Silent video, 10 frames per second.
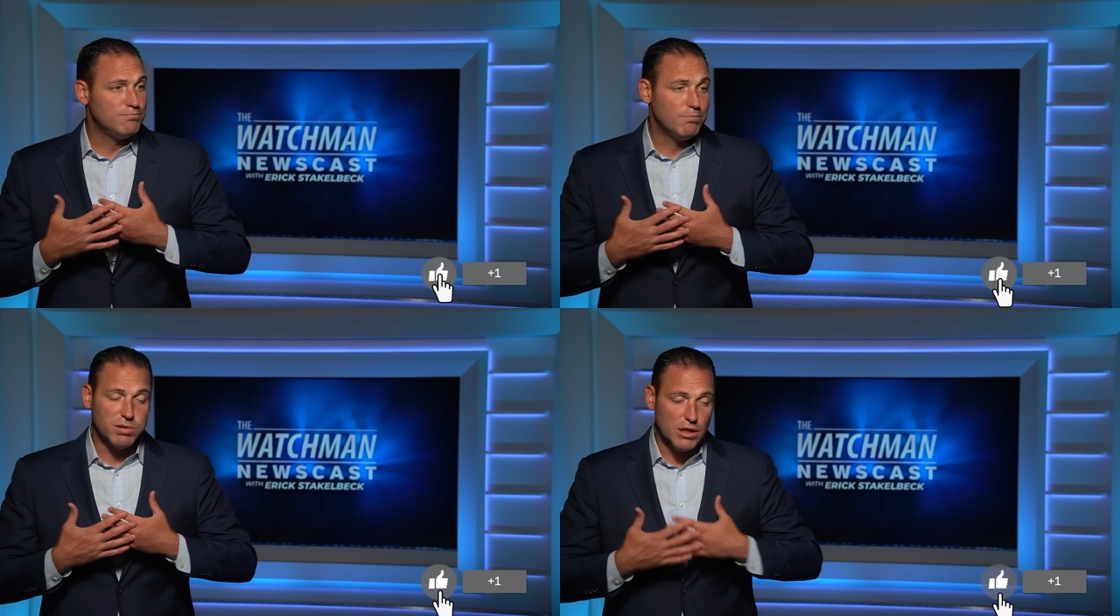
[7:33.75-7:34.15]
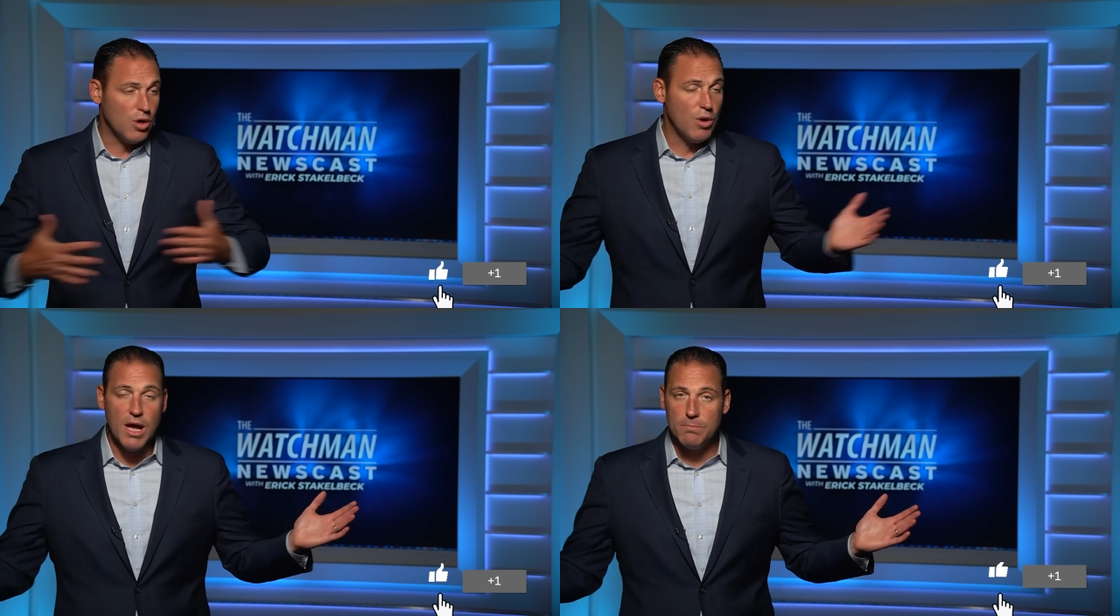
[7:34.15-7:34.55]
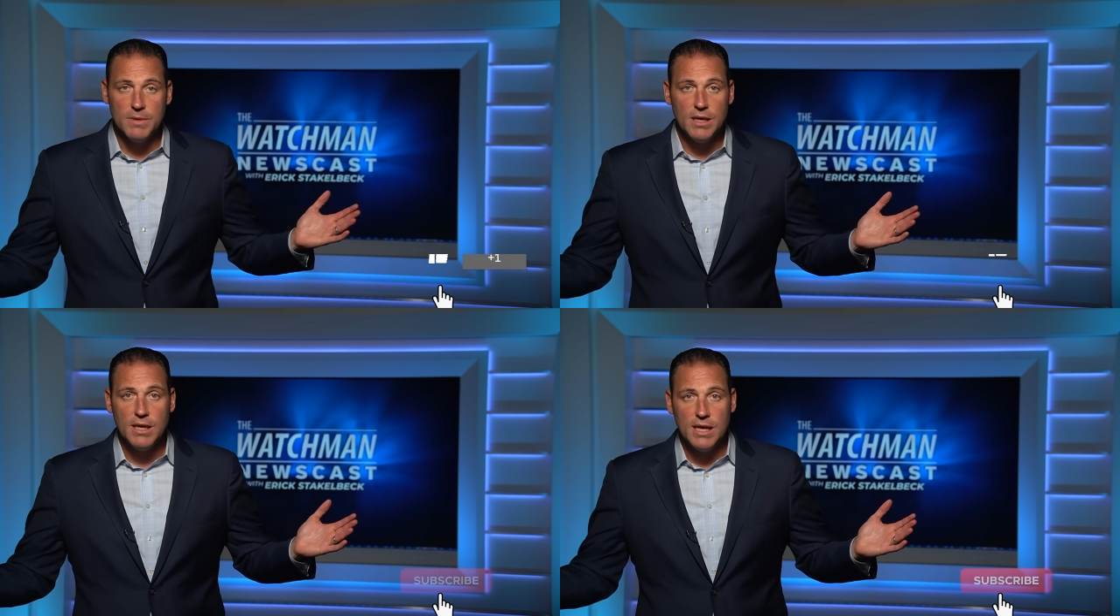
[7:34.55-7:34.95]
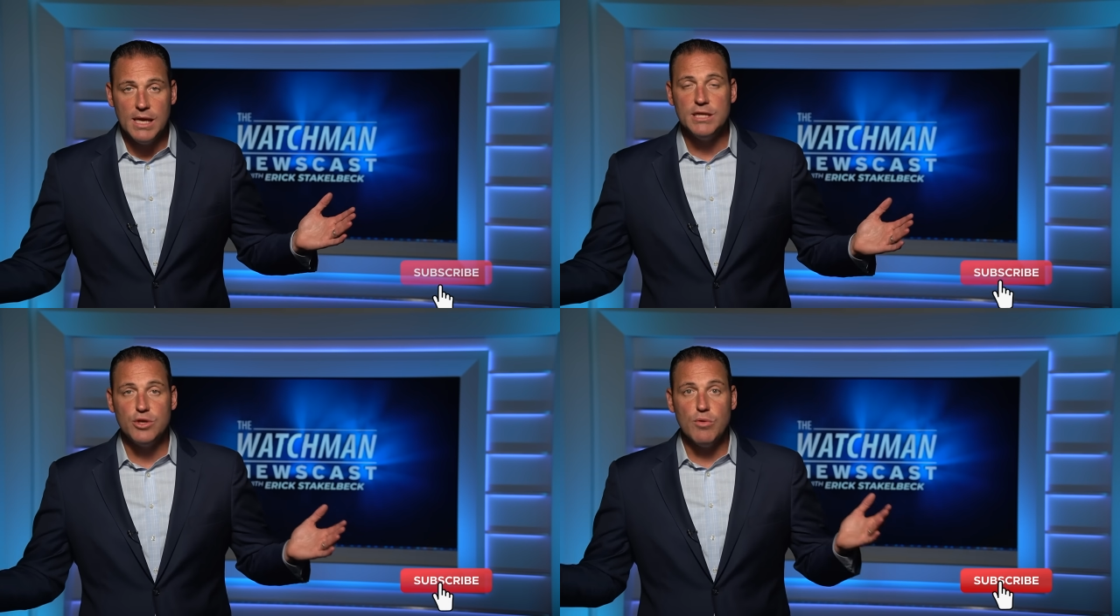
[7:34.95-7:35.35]
blow up
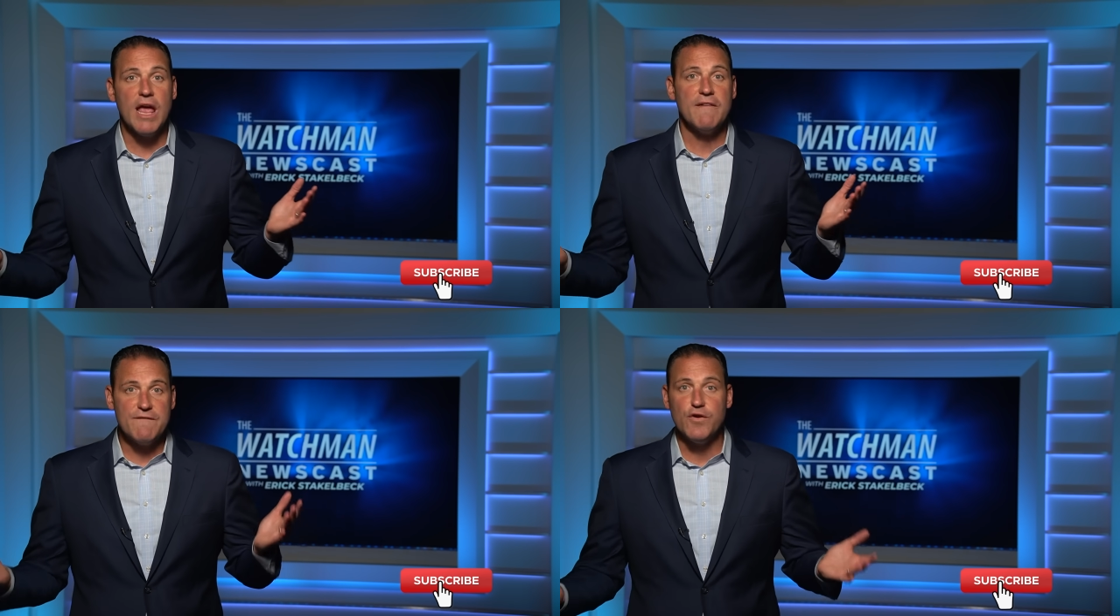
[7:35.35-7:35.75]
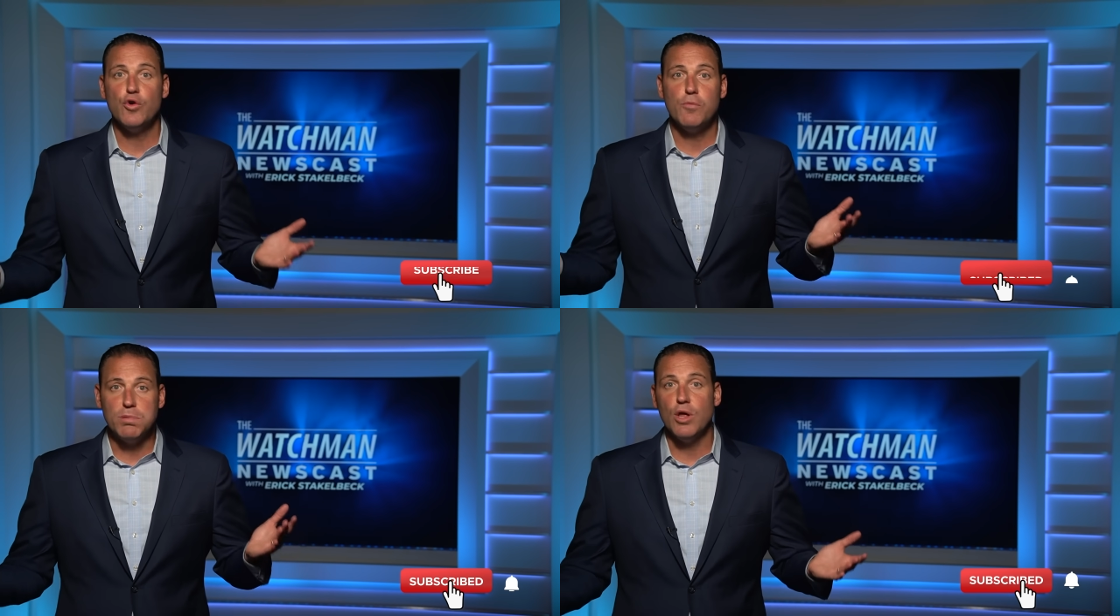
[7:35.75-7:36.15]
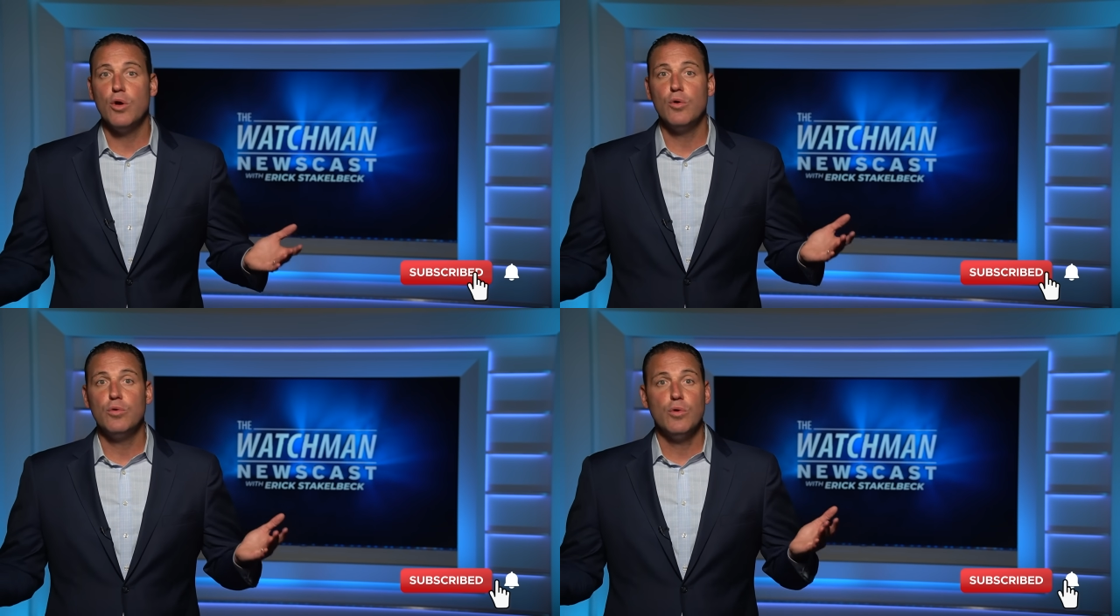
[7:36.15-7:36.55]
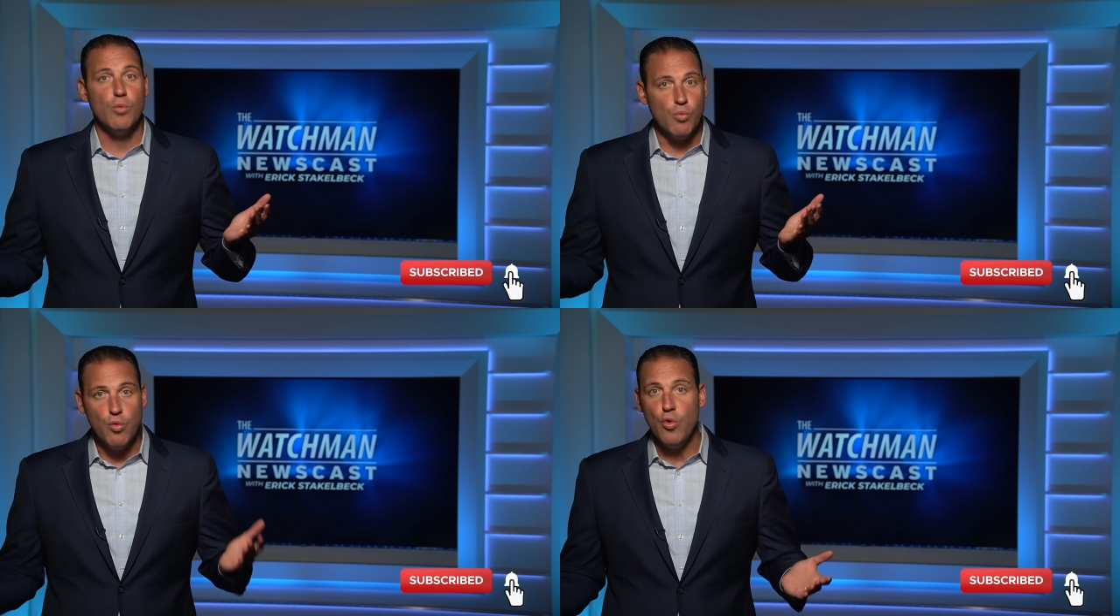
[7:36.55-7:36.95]
into a full-blown
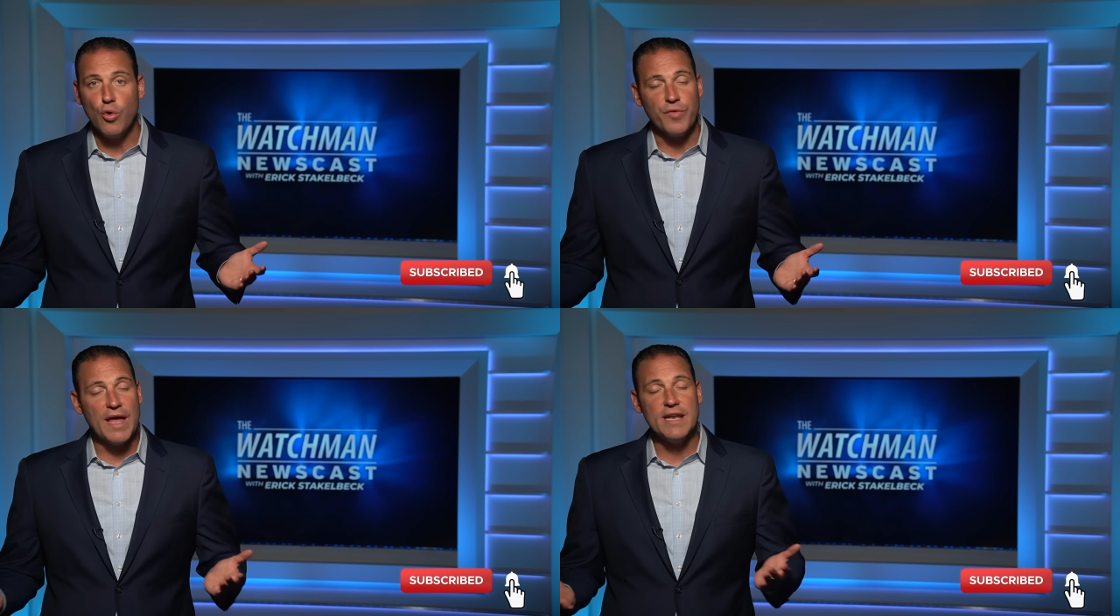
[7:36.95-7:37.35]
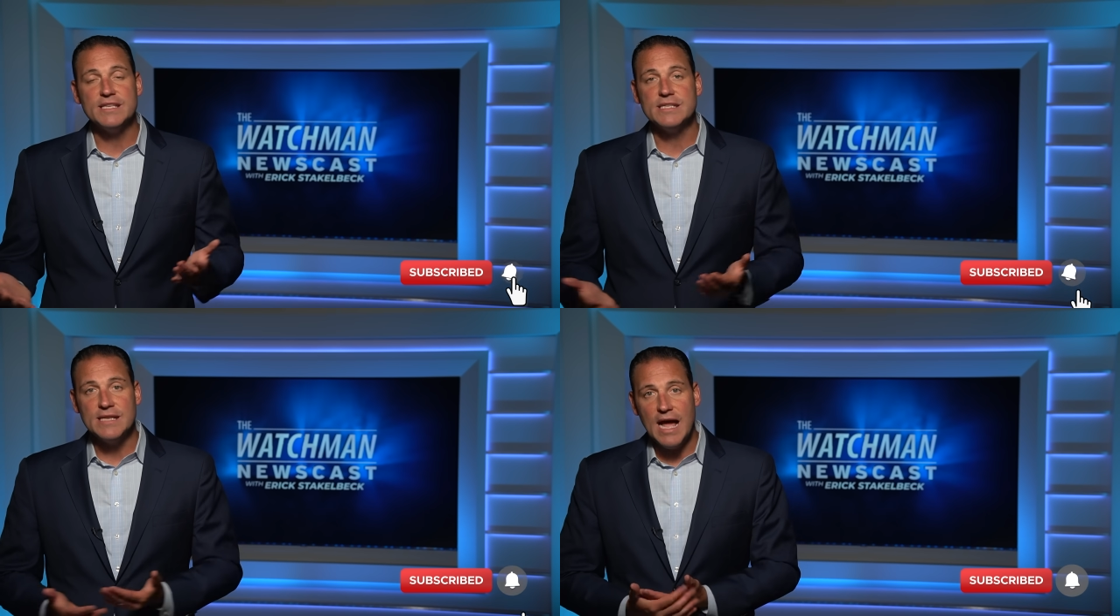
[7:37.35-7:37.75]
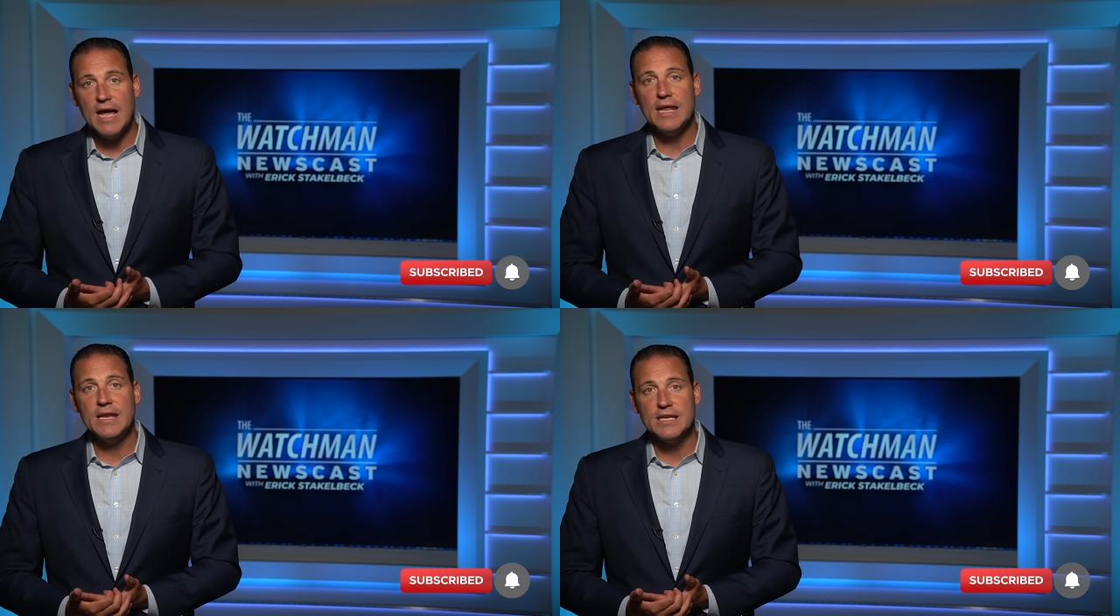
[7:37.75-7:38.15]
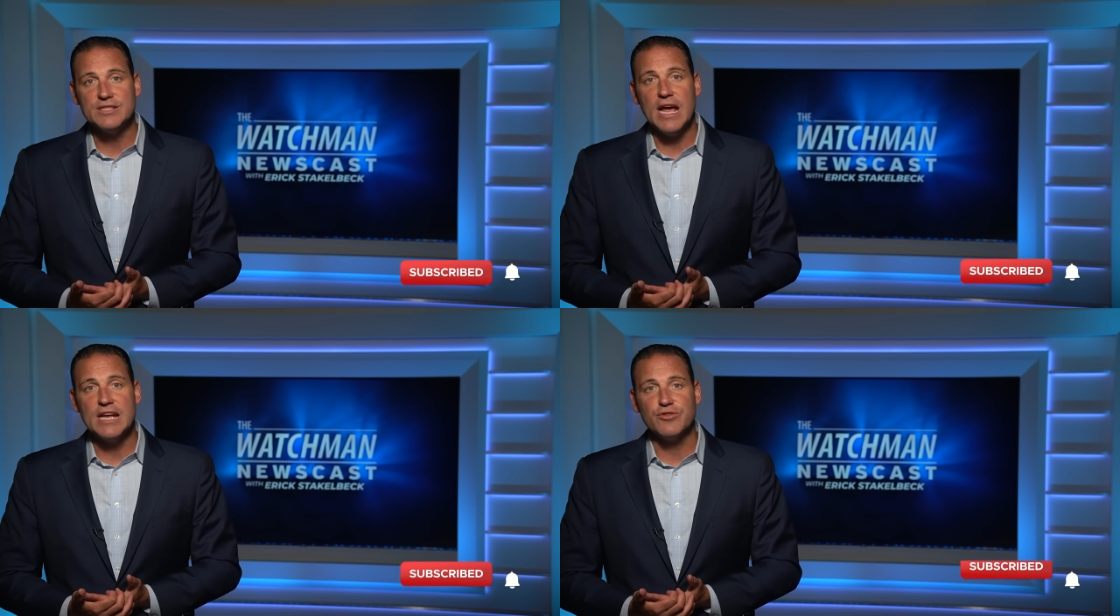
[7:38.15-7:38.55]
war. That is not an
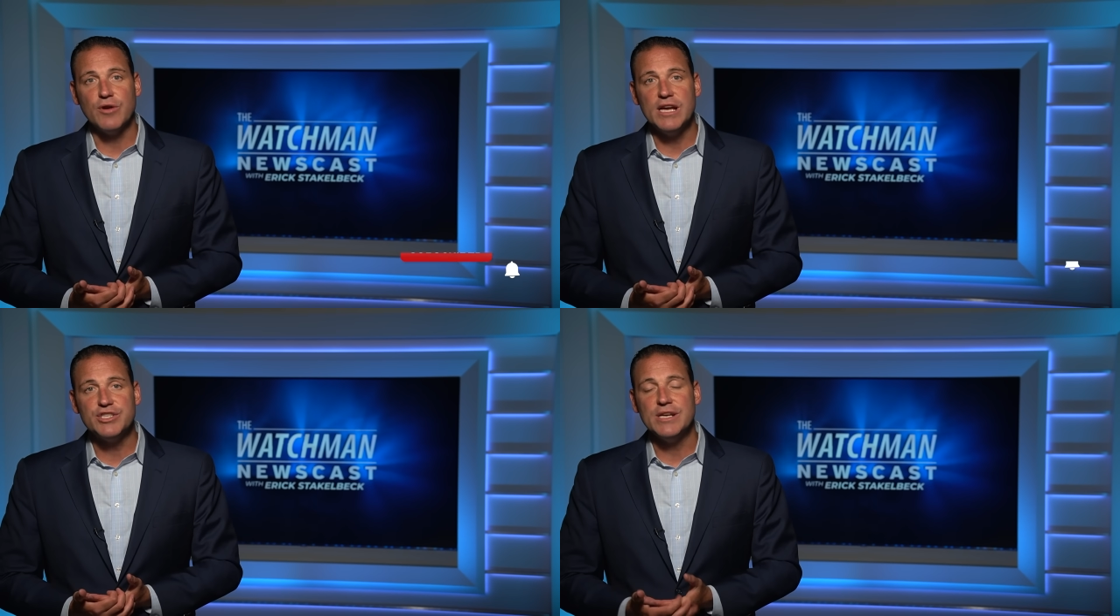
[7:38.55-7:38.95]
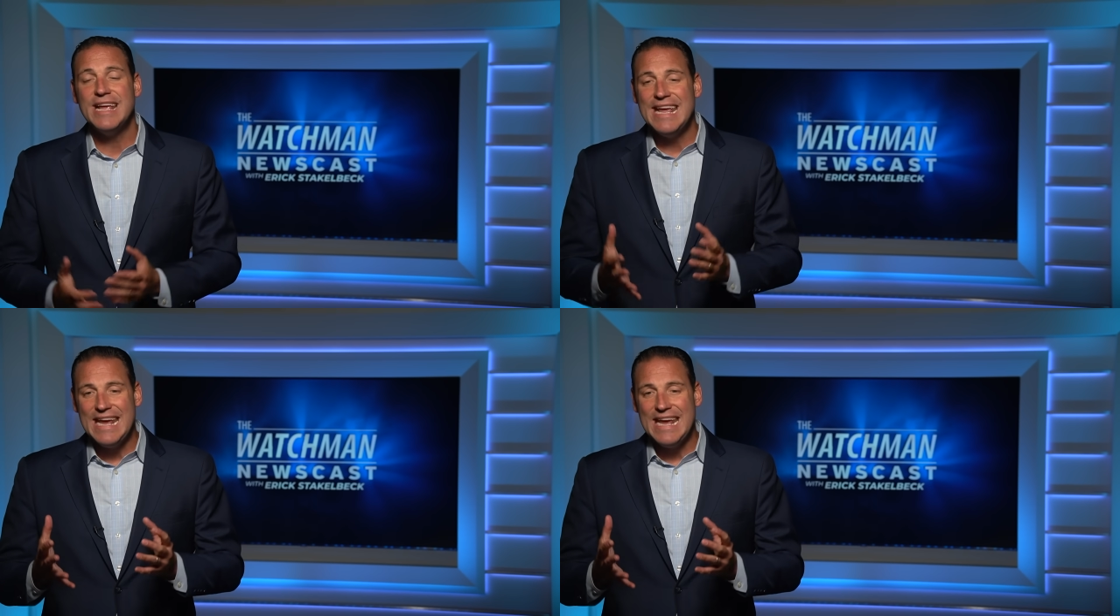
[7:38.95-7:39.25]
exaggeration.